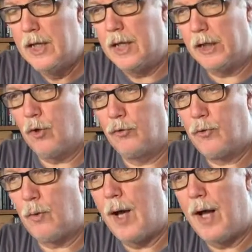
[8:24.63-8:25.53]
It goes
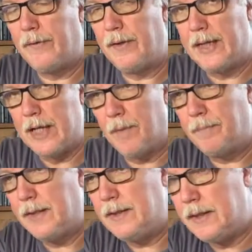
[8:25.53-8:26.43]
for a while, then they
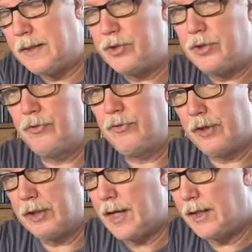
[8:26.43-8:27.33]
update the editions,
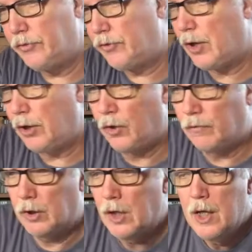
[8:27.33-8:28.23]
and you kind of start
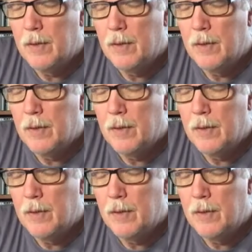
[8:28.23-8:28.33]
over.